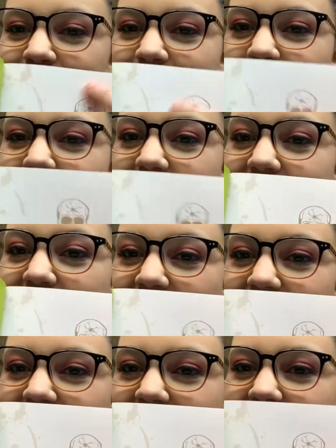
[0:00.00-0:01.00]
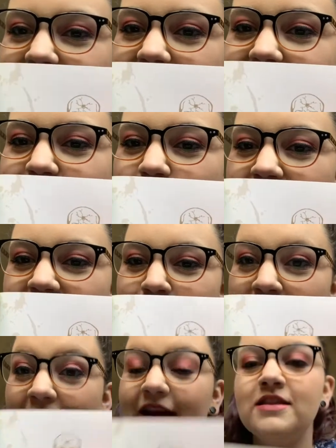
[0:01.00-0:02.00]
skeleton and he's wearing a
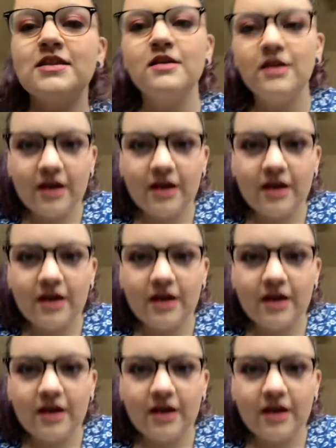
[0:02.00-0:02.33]
mask,